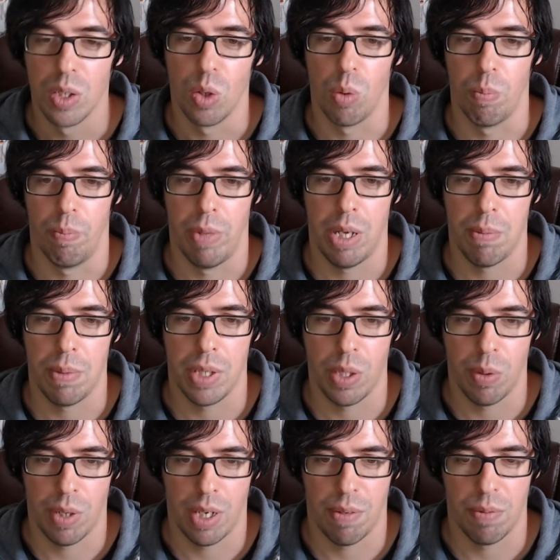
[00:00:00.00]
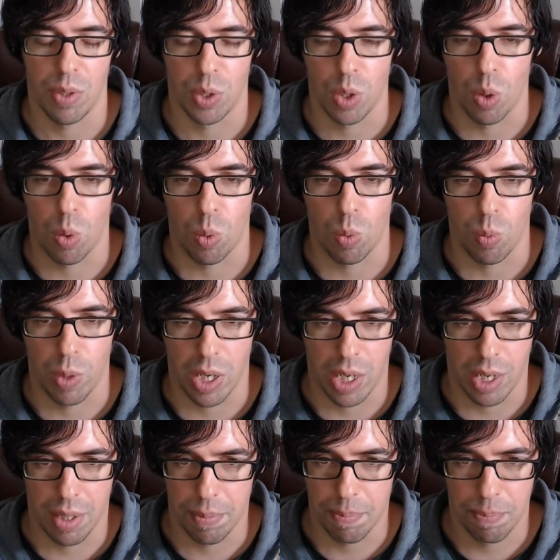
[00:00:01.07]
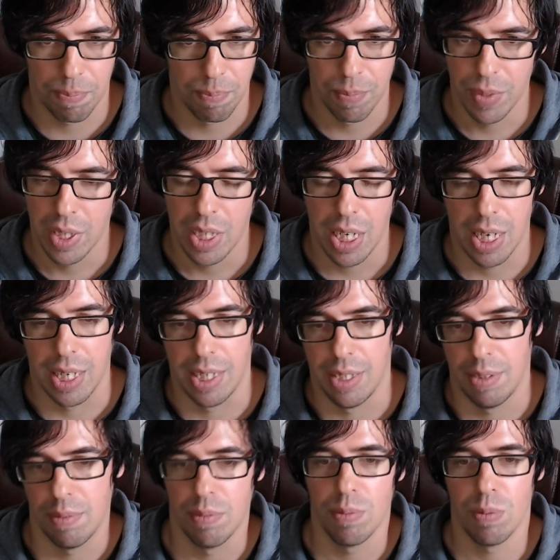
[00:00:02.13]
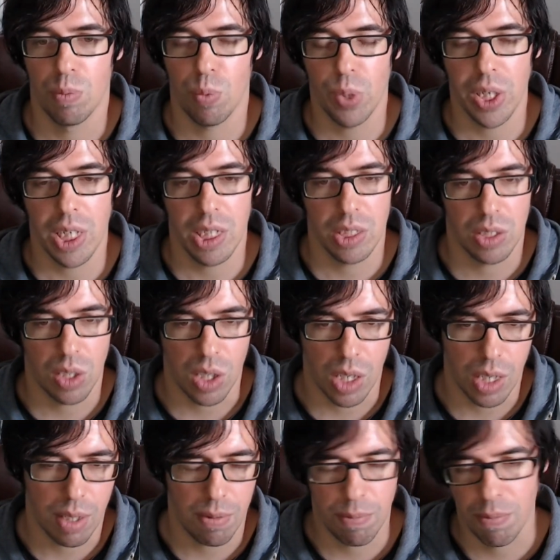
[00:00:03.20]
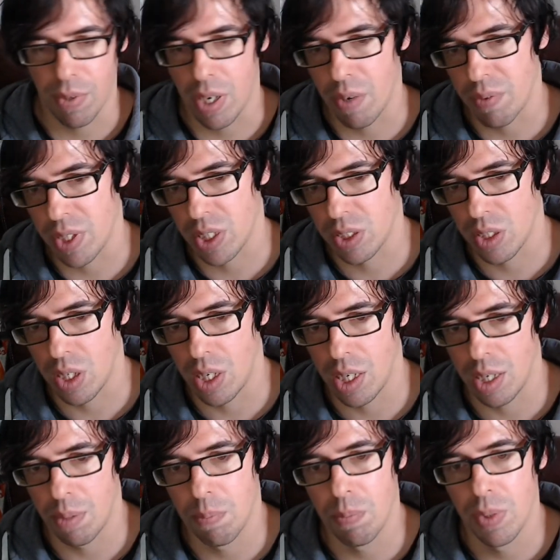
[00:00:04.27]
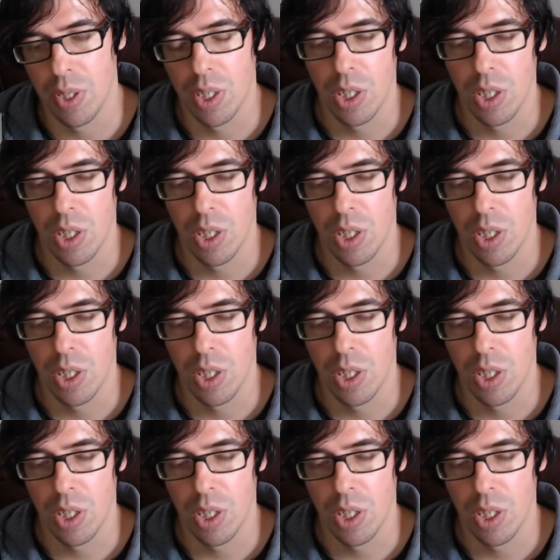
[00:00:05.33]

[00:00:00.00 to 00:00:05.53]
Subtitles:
Maybe you have a goal where in 3 years' time, 5 years' time,